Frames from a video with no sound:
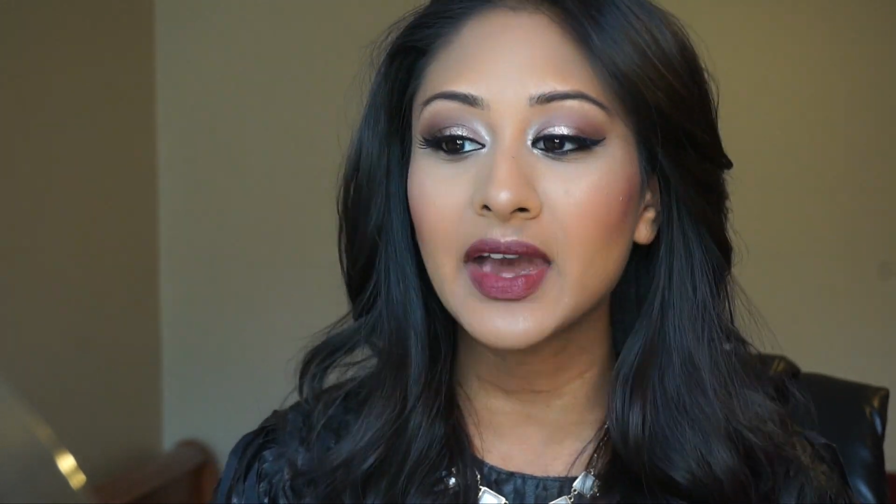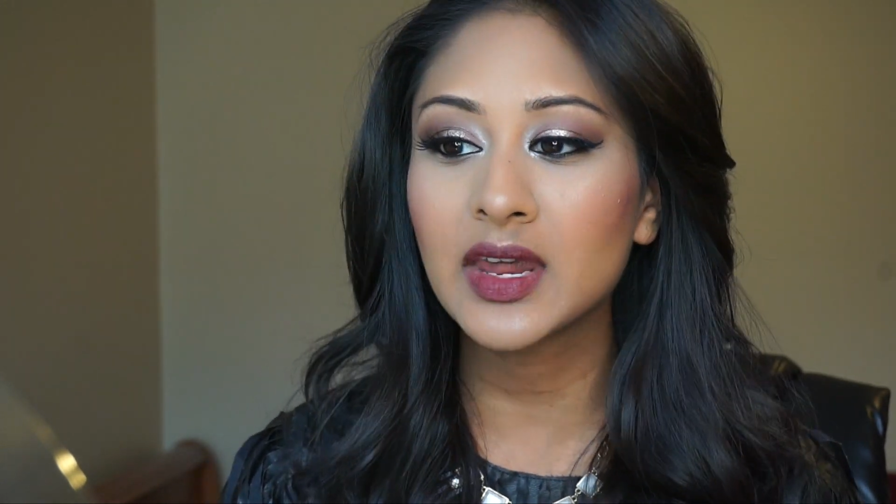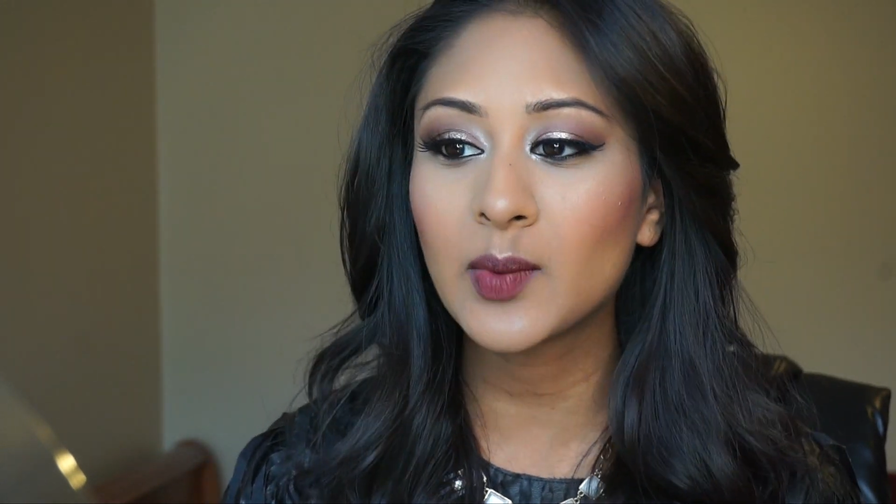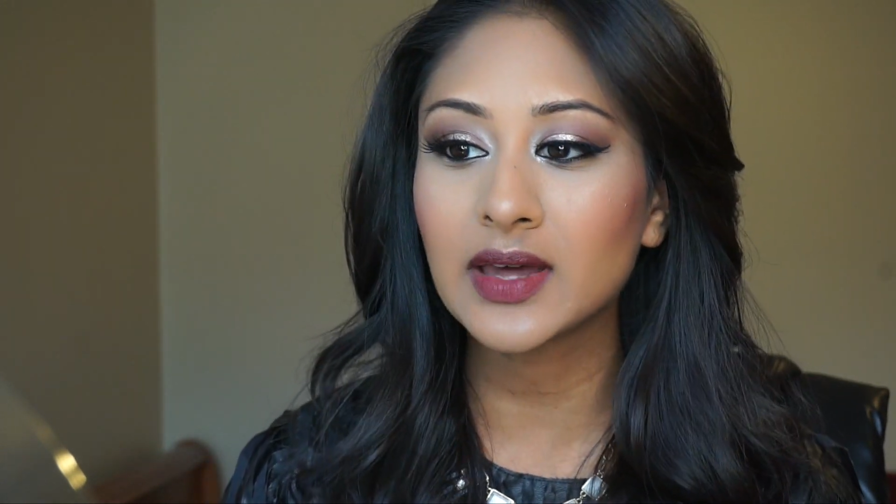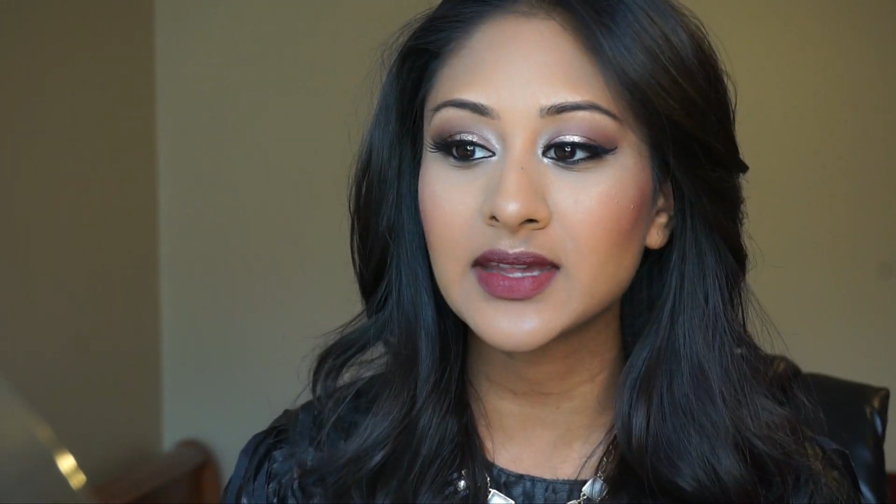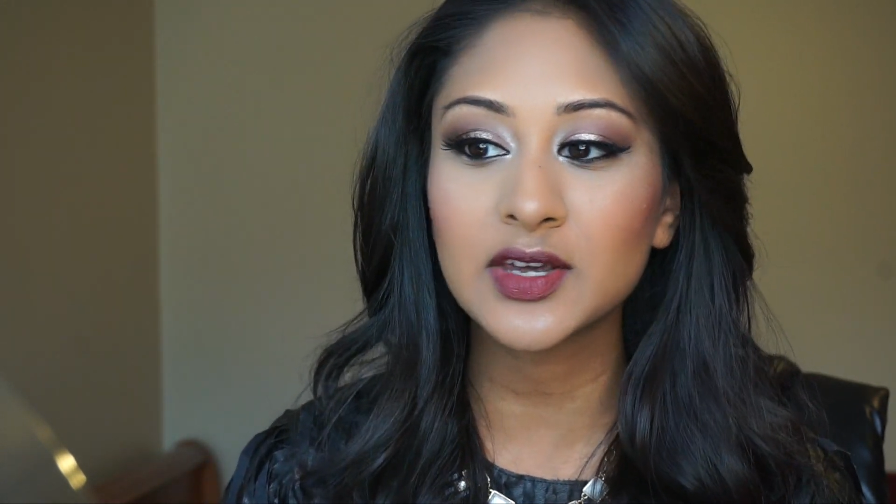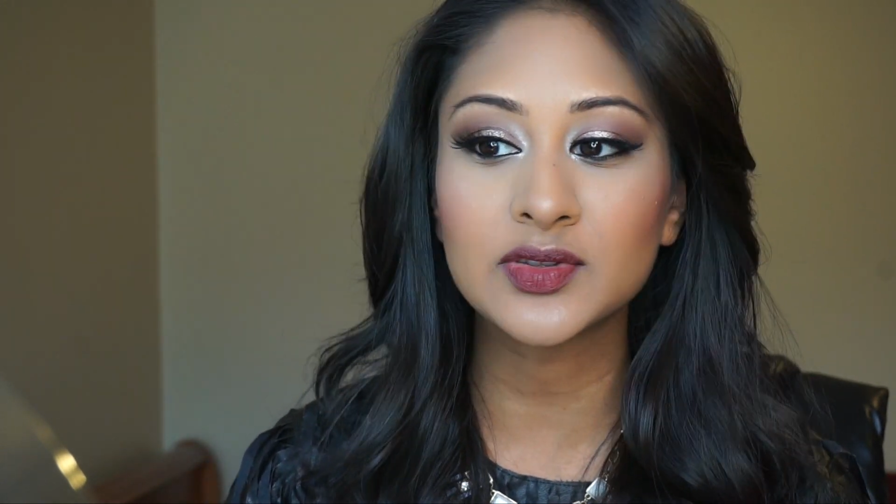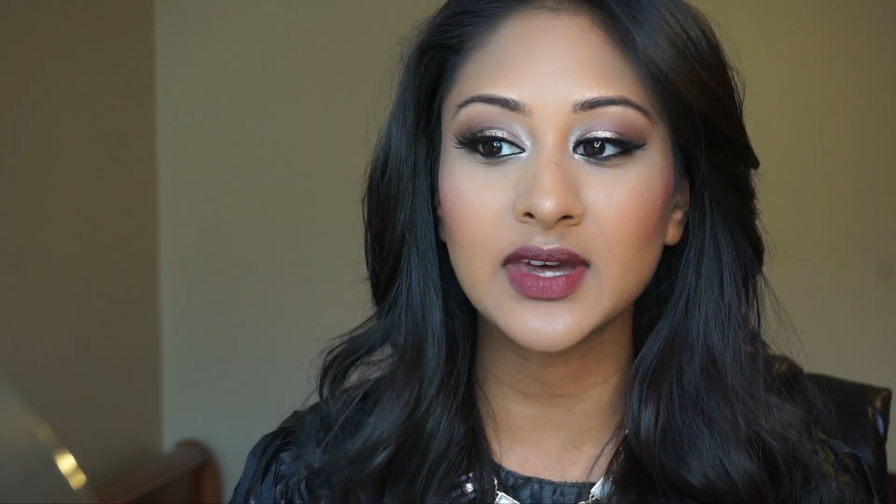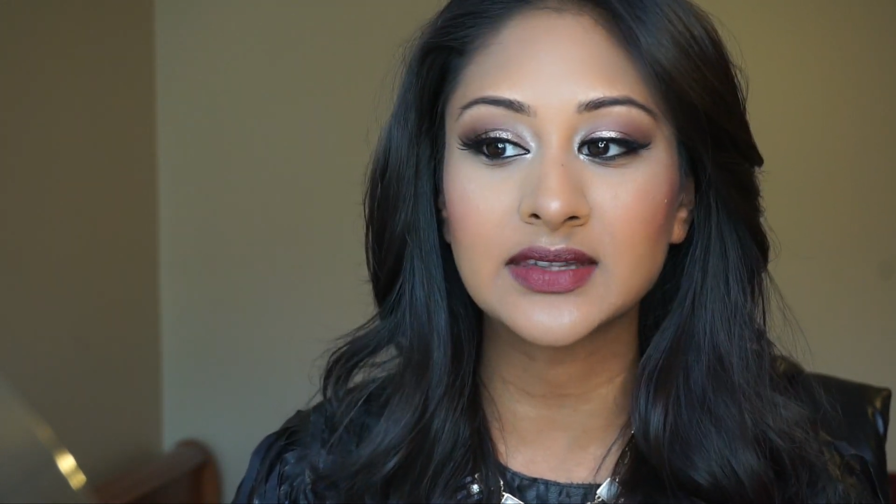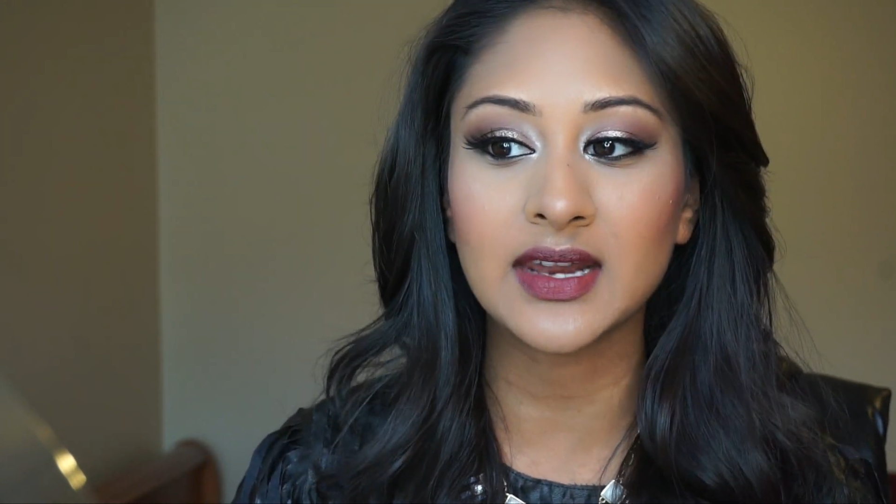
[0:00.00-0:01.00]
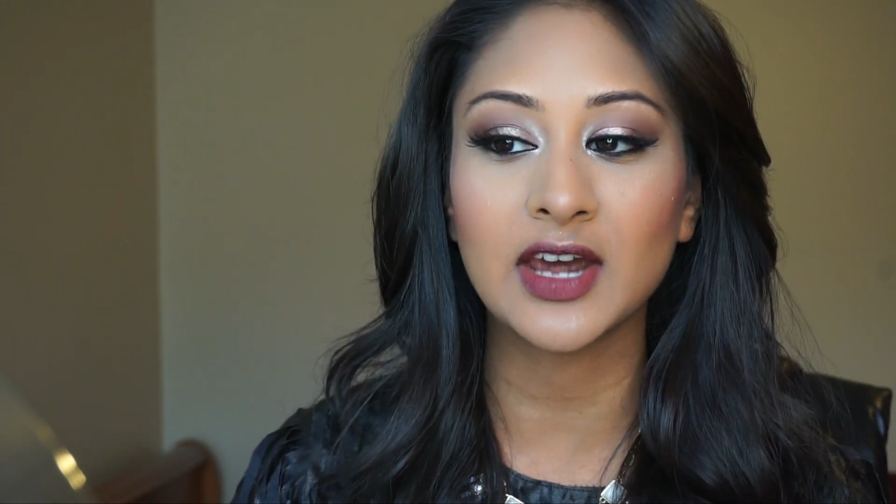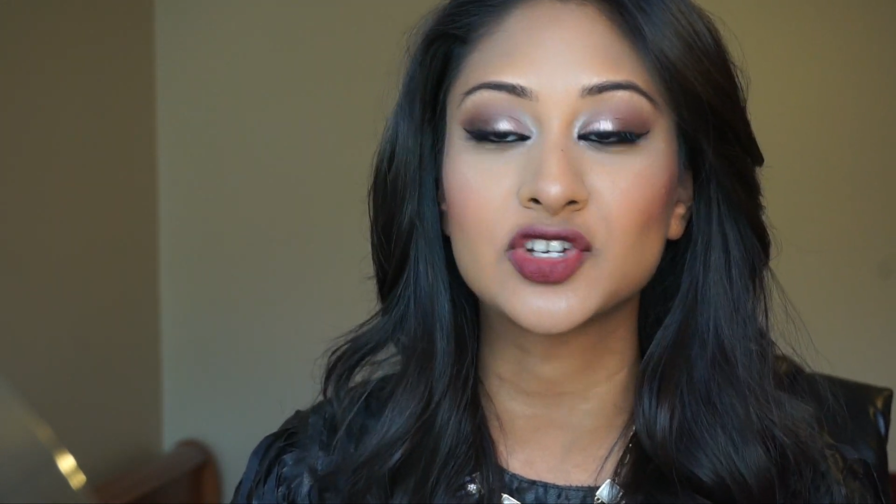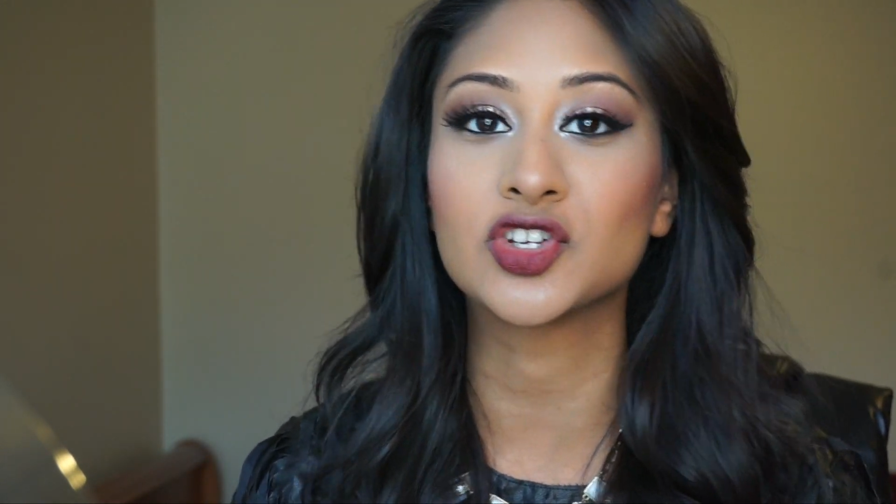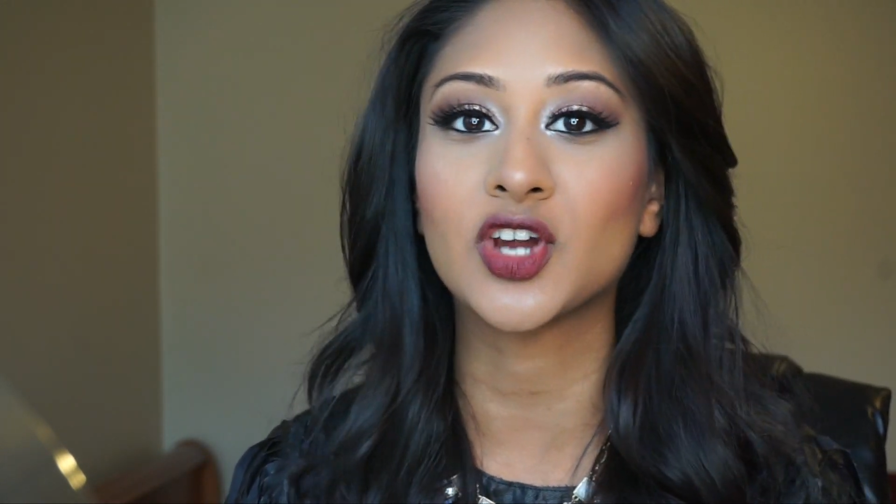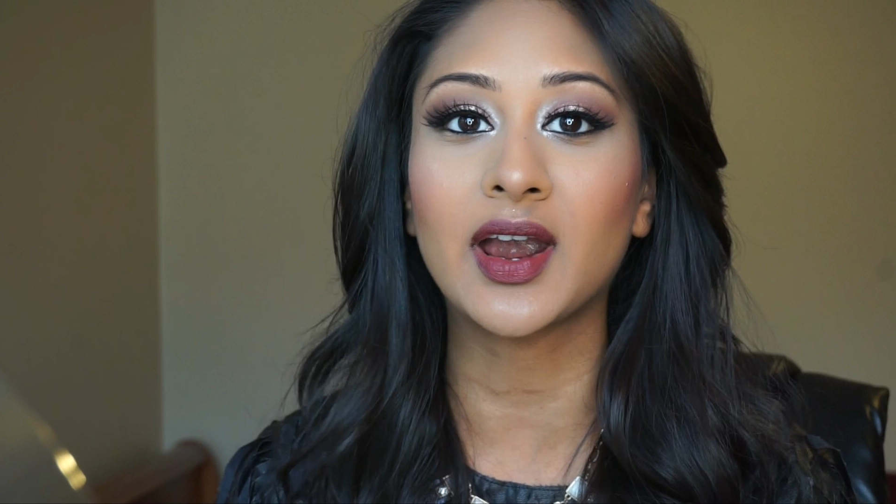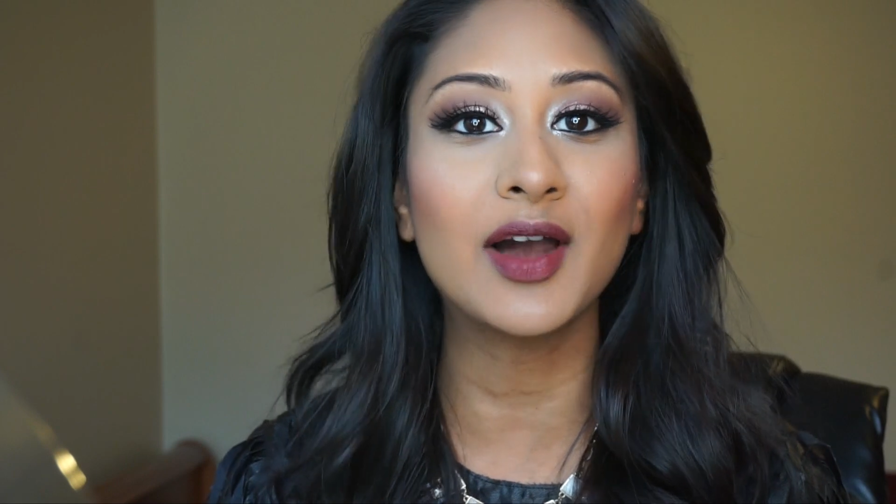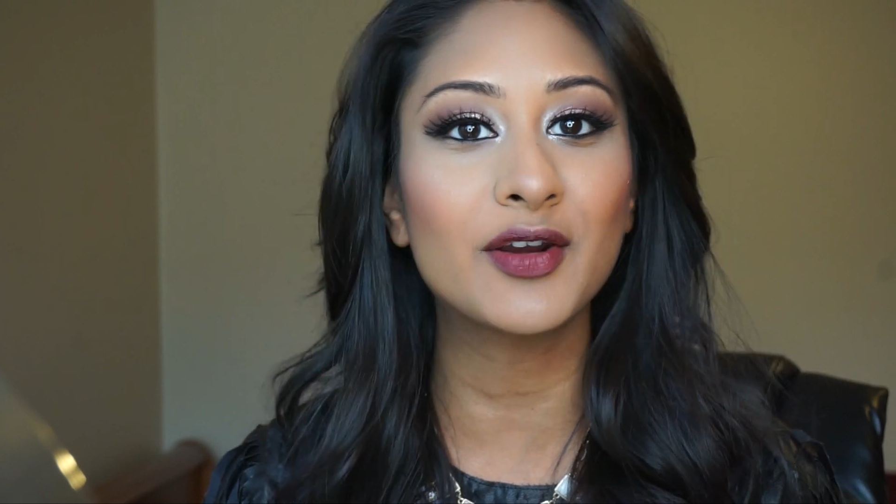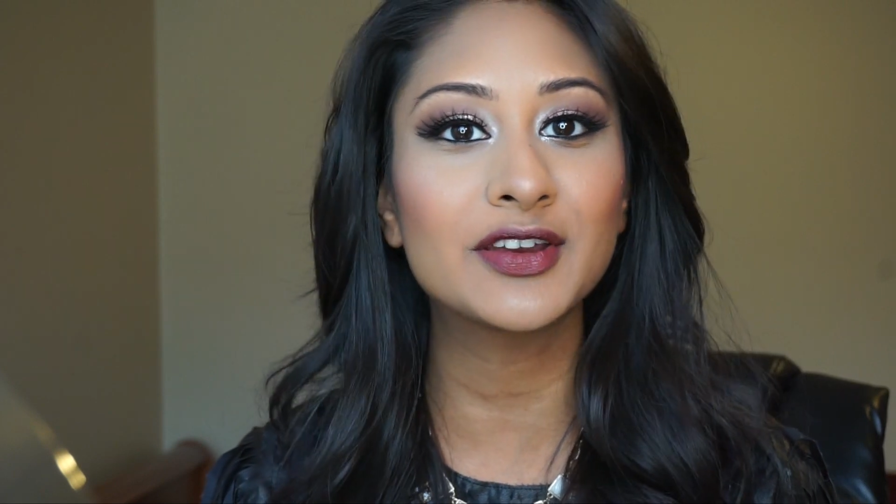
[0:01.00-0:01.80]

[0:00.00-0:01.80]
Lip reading: anyone that you think that I should check out